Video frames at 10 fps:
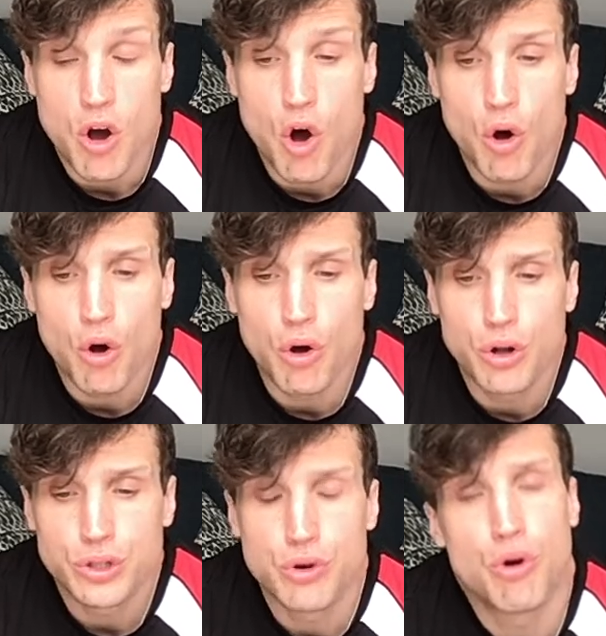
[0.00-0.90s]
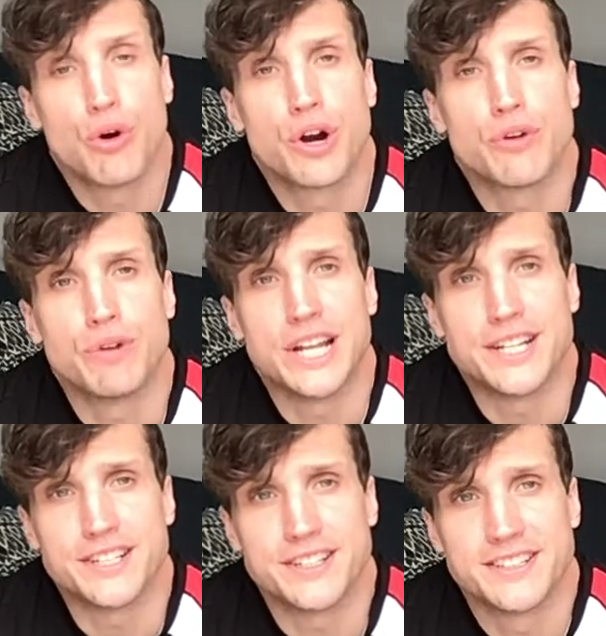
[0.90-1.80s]
all core
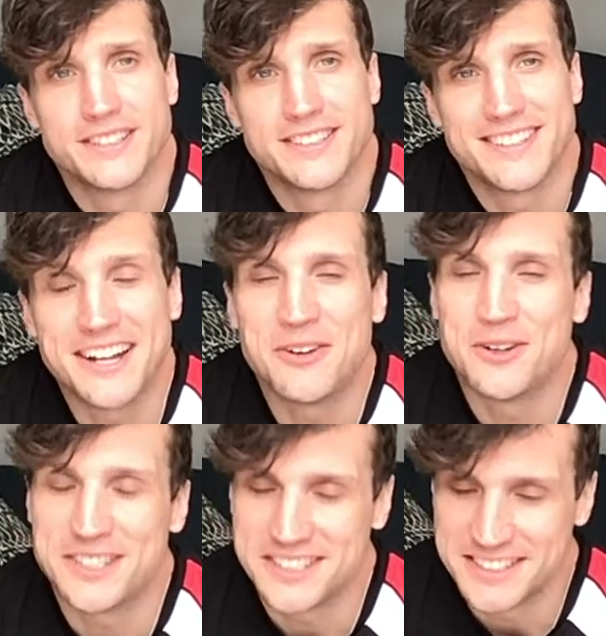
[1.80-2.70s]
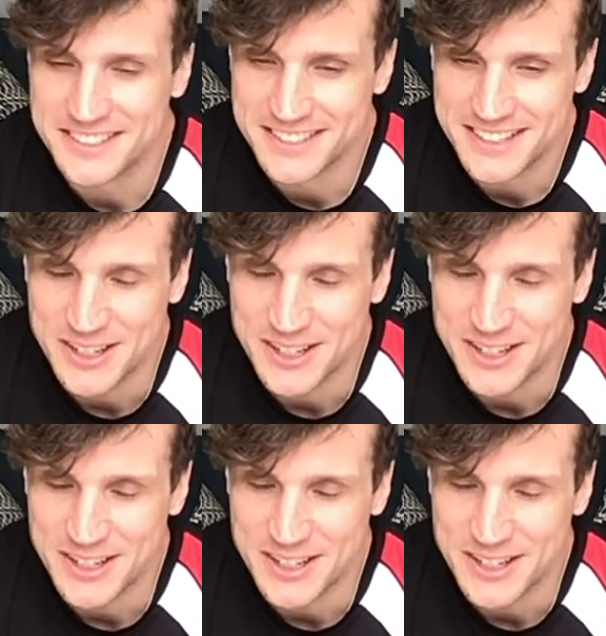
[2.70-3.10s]
related. I know this is